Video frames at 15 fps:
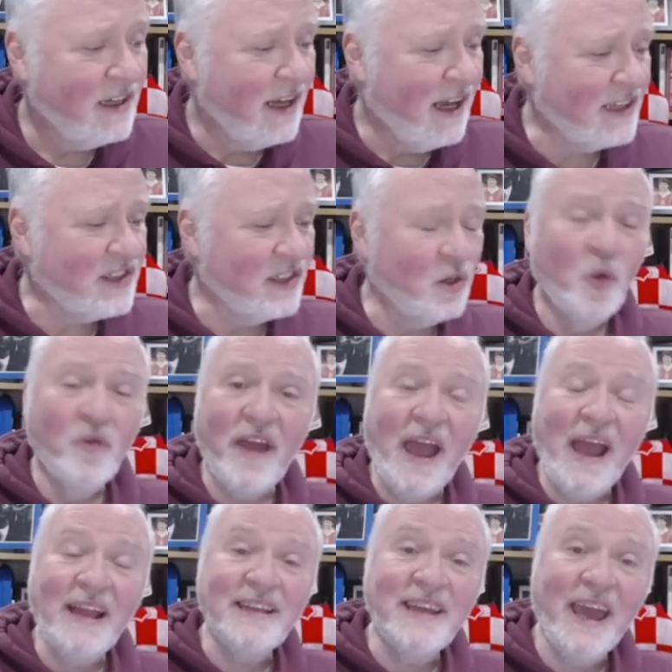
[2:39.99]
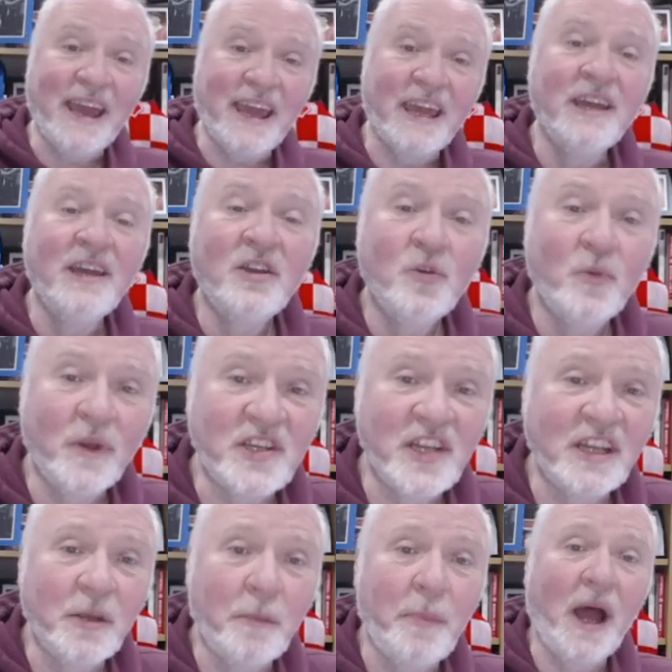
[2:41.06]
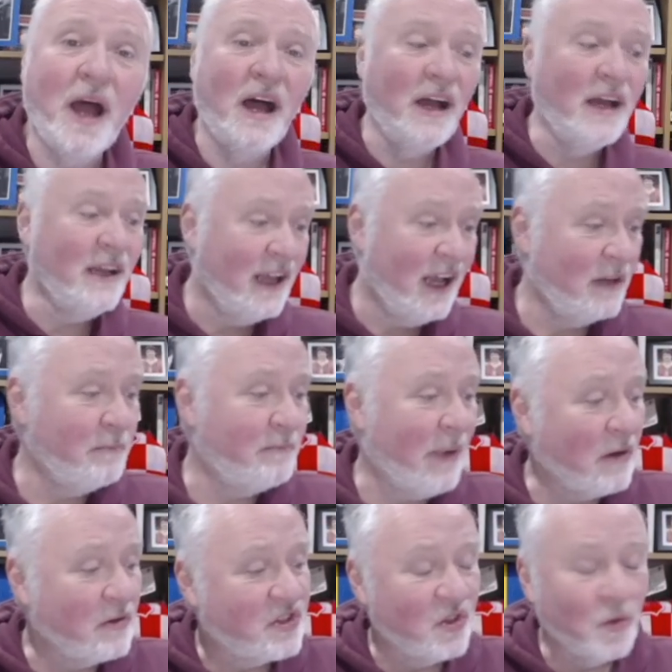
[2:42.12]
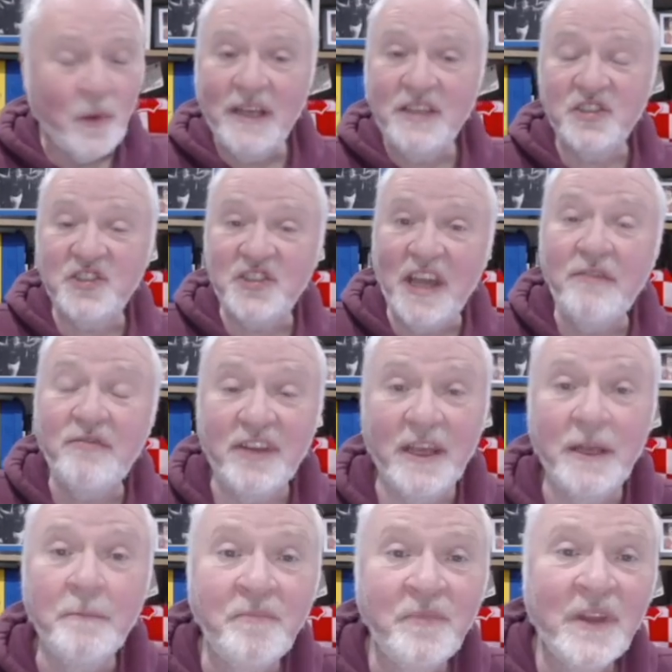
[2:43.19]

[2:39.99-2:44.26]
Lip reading: hit an overhead kick which hit the bar and bounced away to safety.